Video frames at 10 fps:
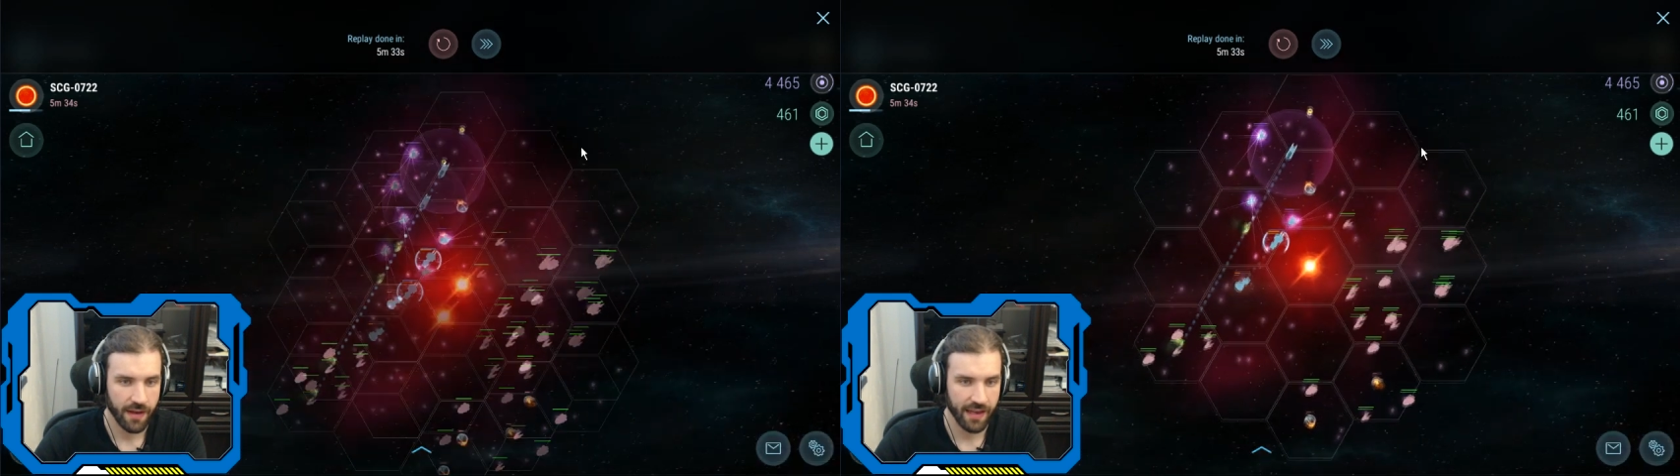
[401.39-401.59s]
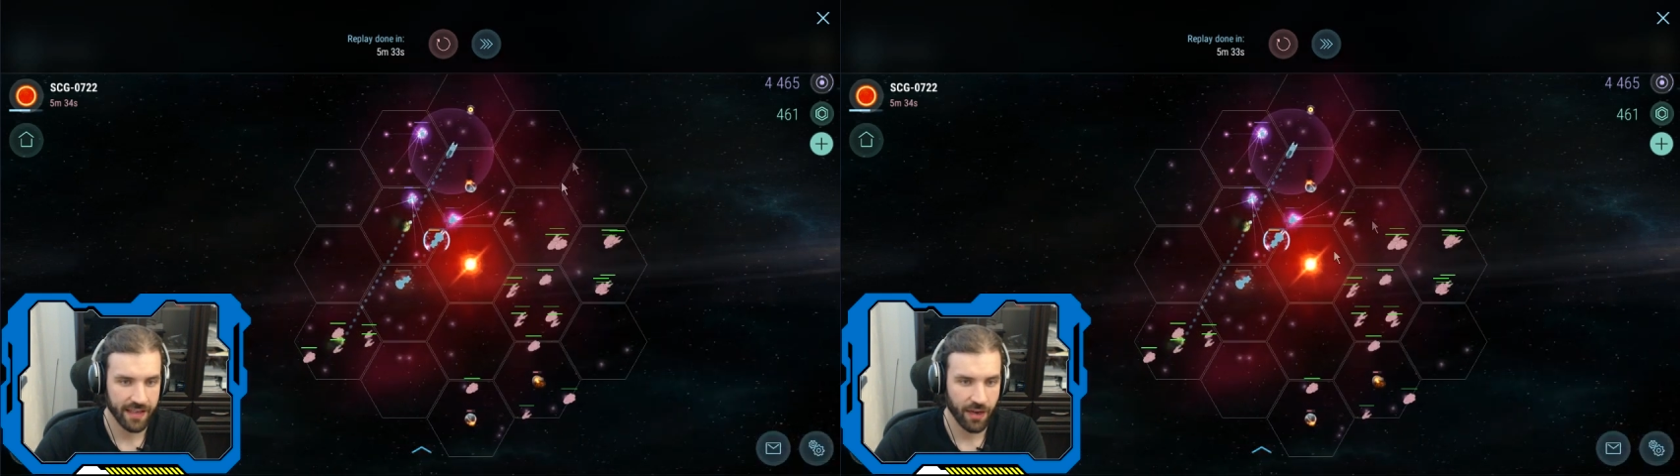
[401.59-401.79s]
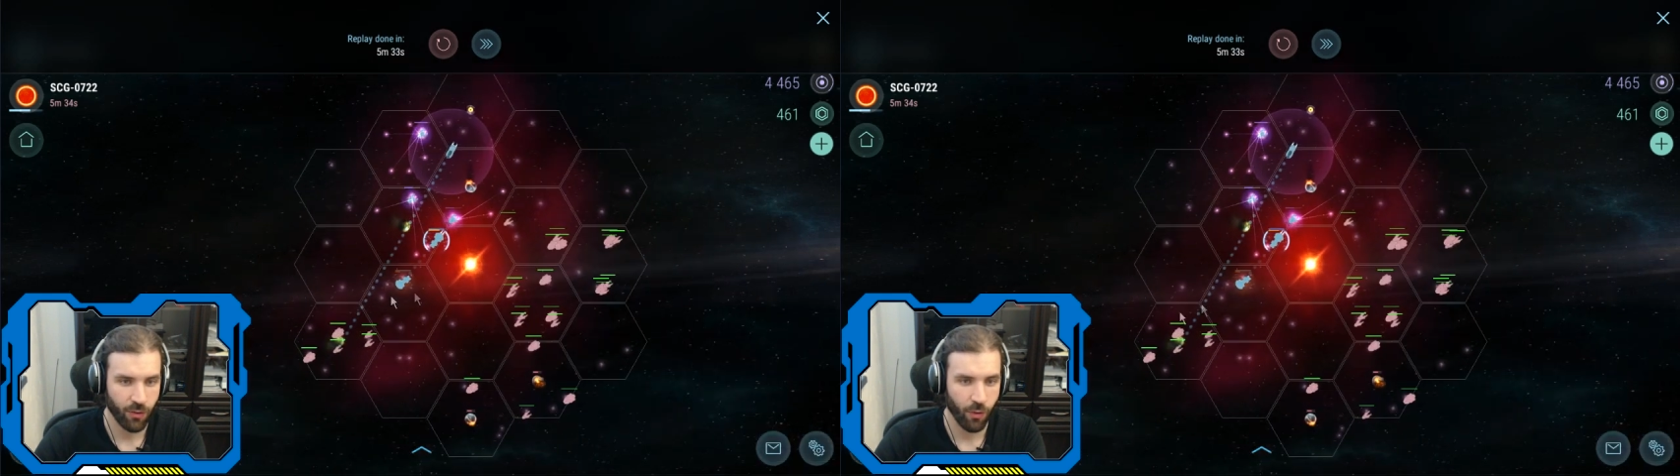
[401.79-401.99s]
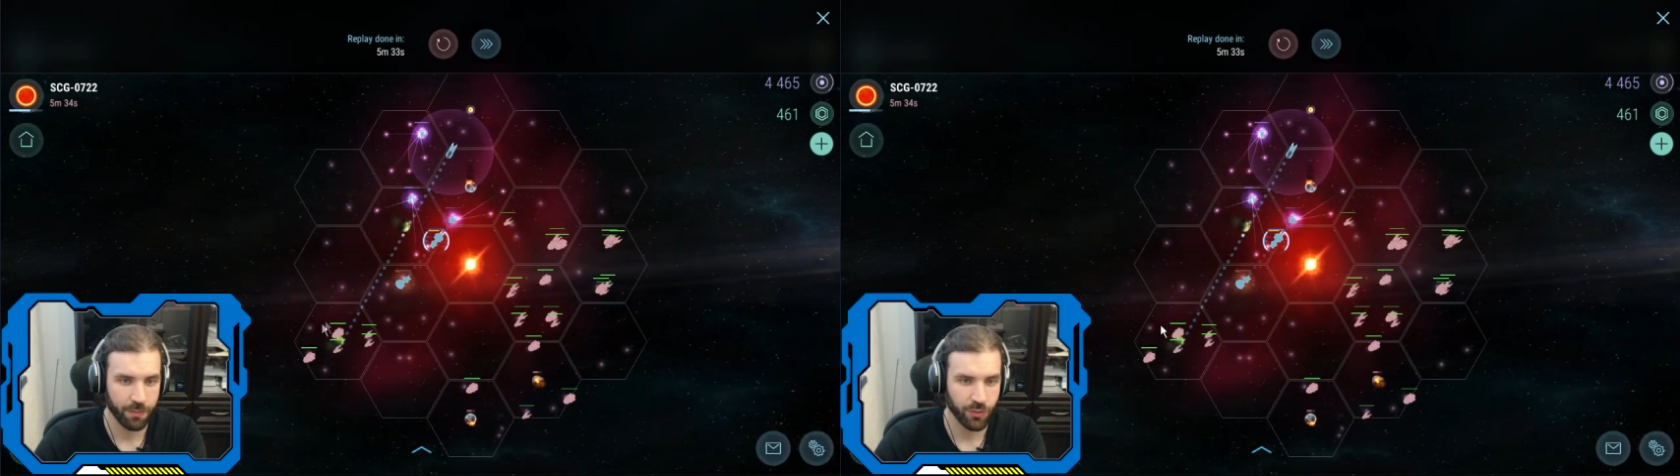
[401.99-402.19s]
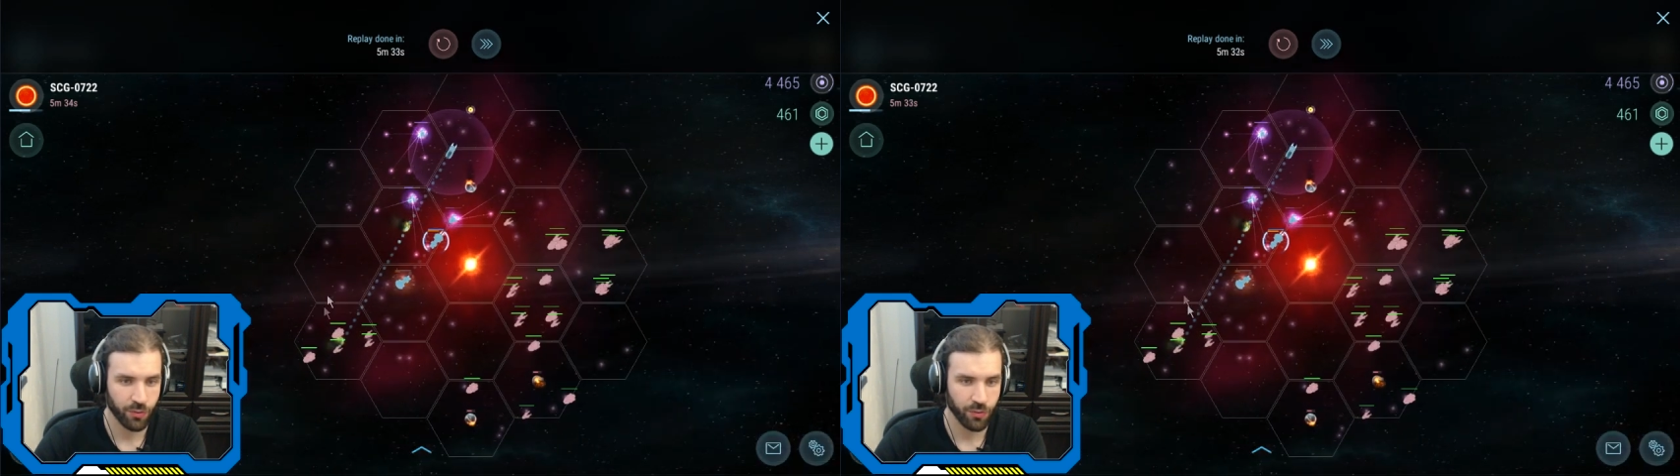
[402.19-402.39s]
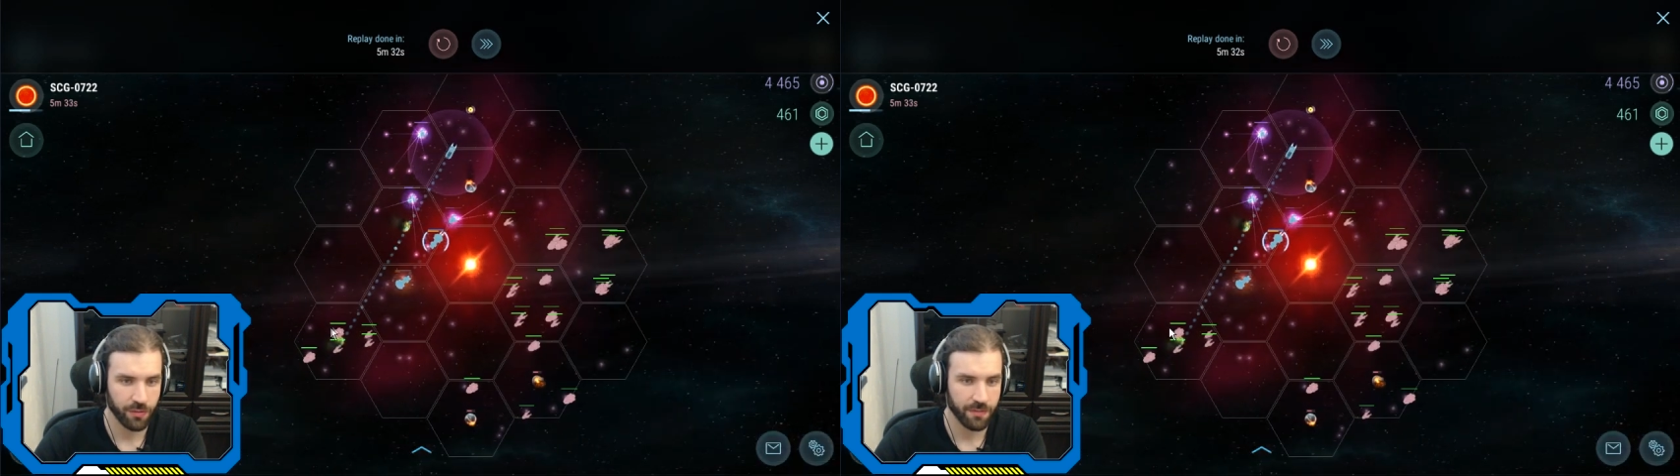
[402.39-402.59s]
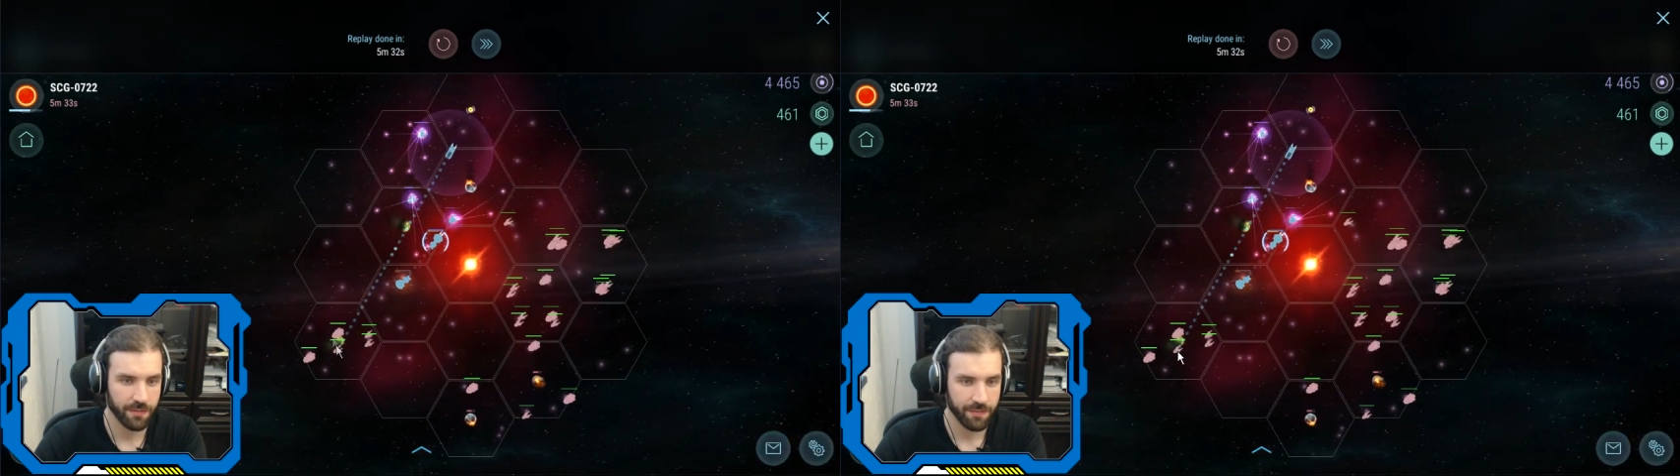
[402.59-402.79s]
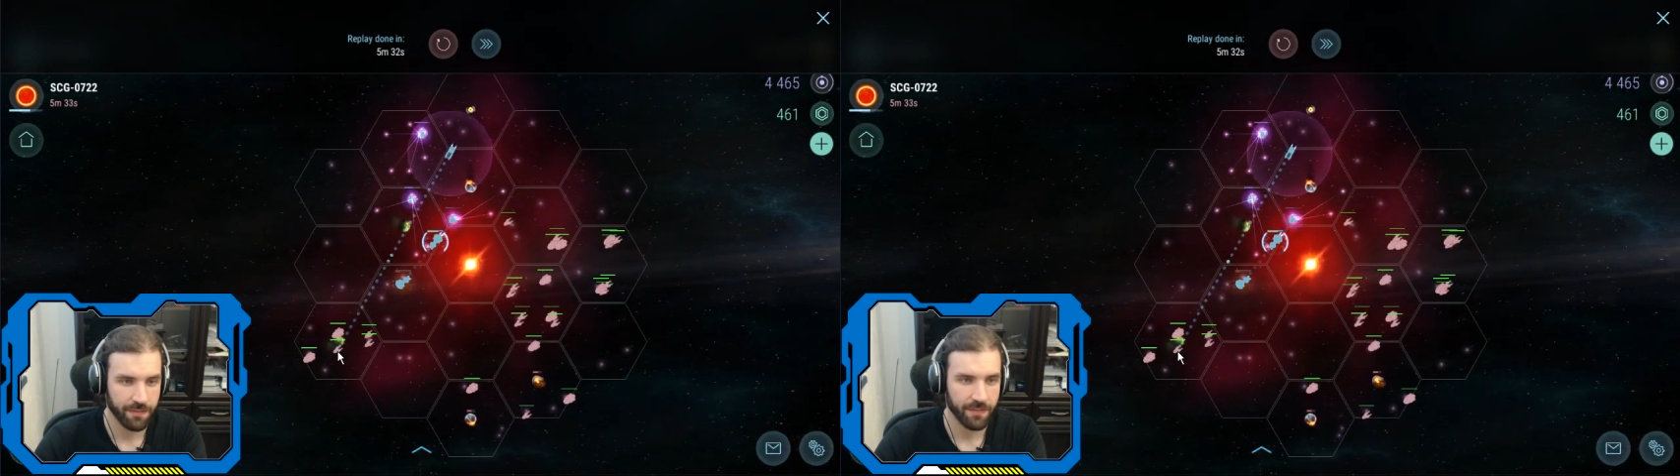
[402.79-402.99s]
and I hope to
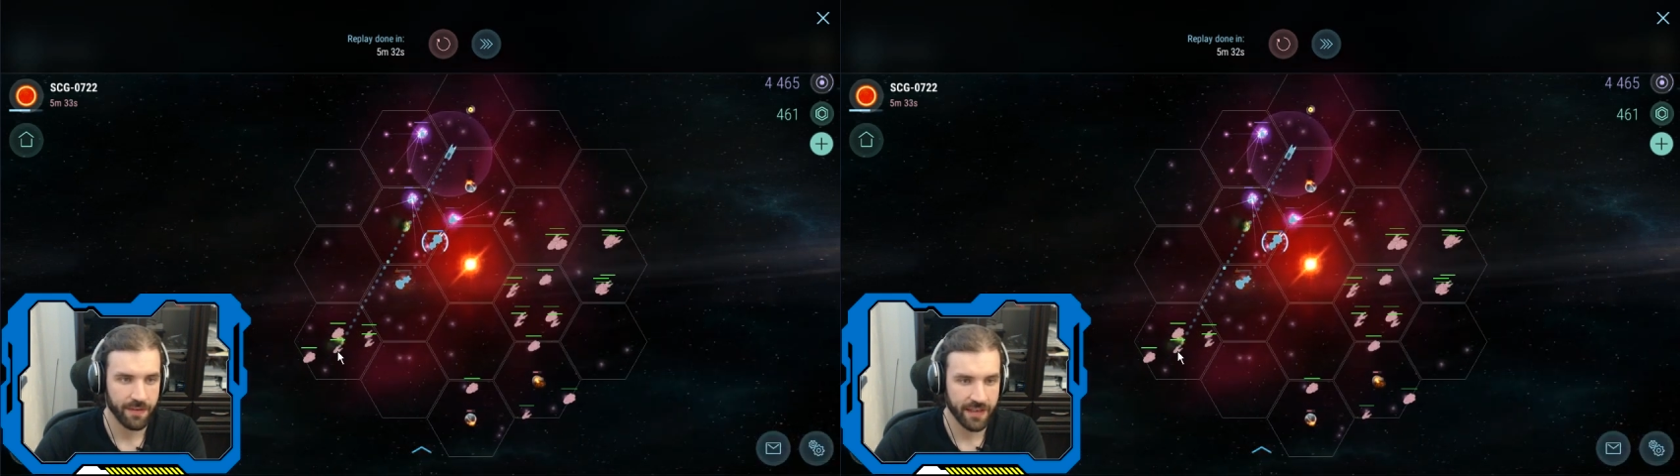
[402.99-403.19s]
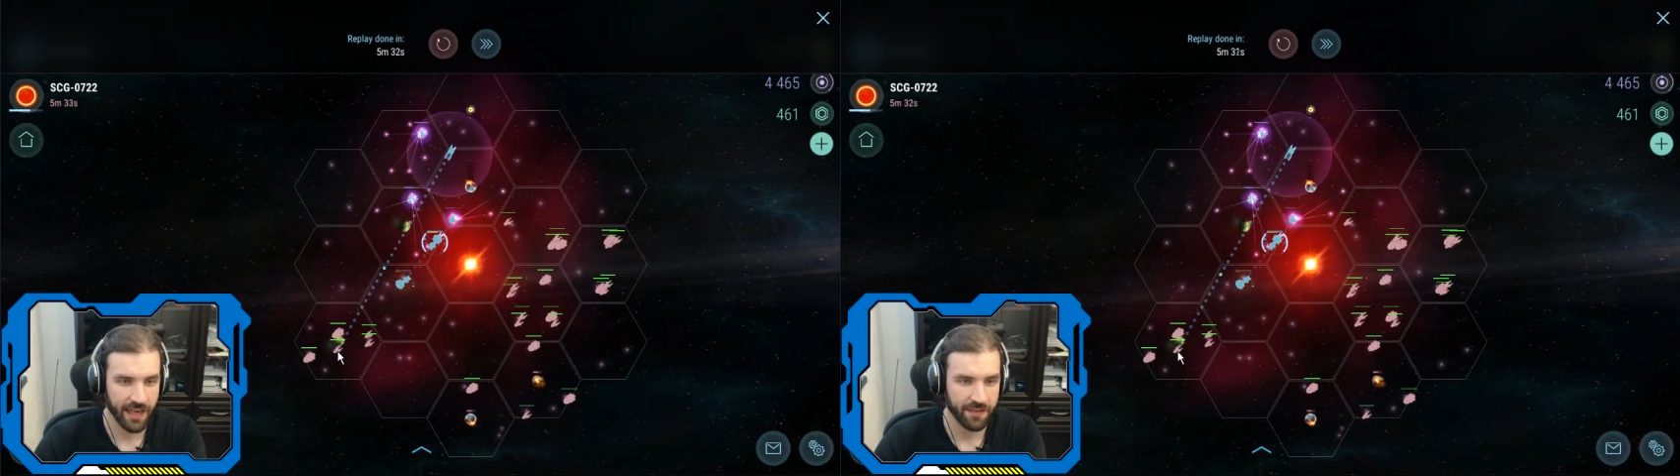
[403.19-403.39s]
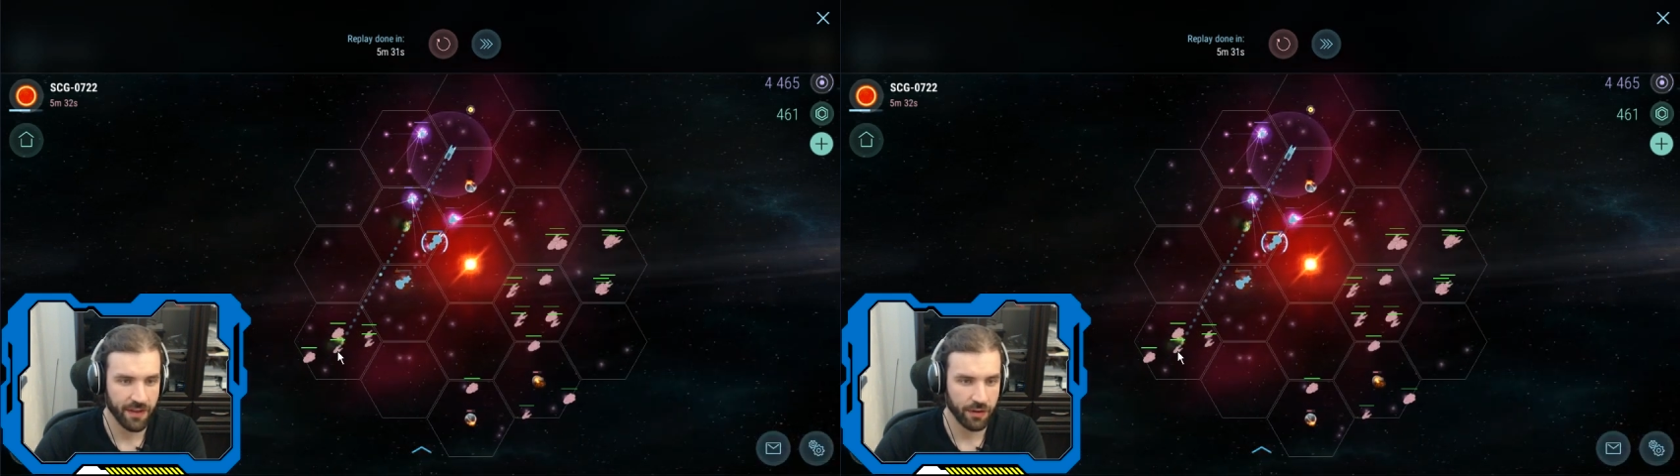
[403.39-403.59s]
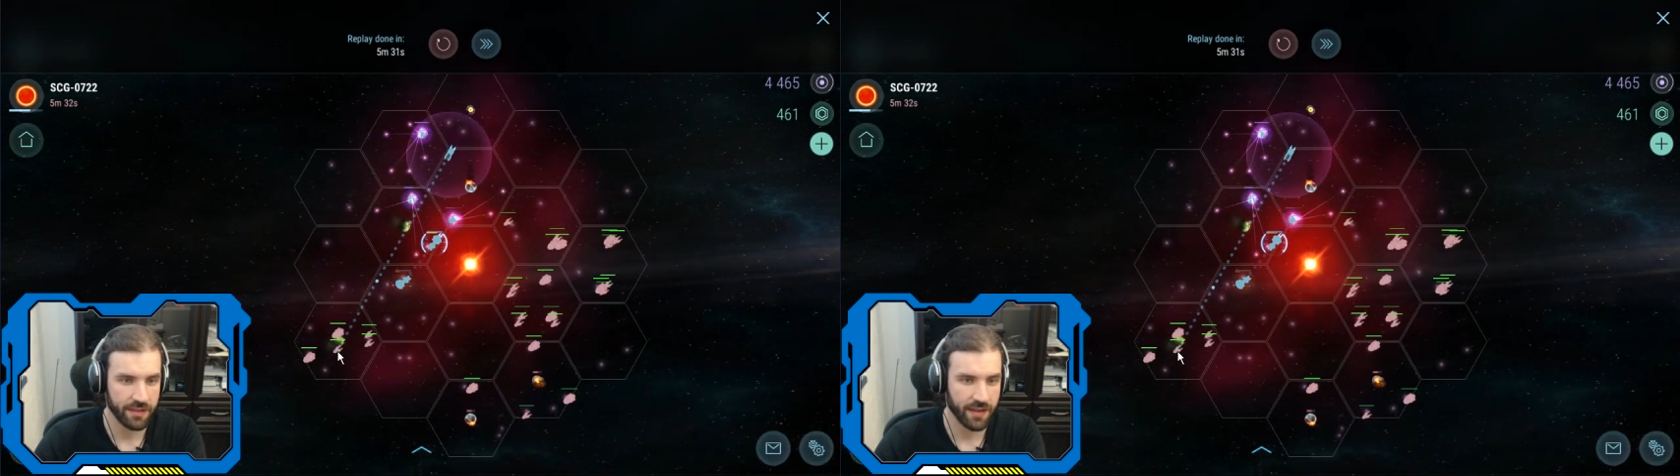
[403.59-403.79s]
get there in